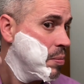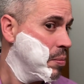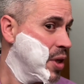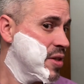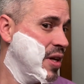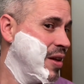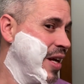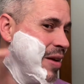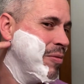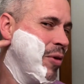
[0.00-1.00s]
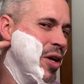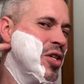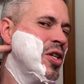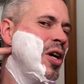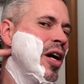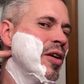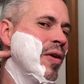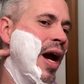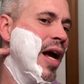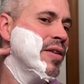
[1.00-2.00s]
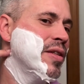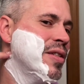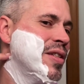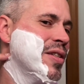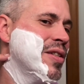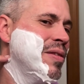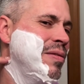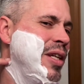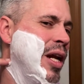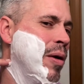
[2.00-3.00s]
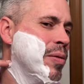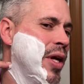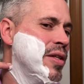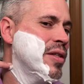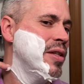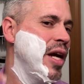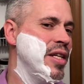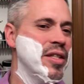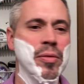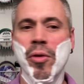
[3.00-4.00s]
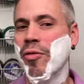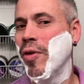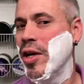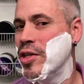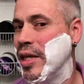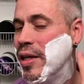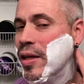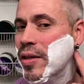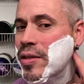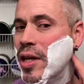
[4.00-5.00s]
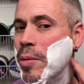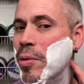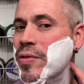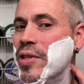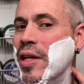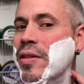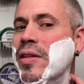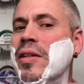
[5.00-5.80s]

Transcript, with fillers: But it's not like fresh cut grass. It's just, you know, nice nice and refreshing type of scent,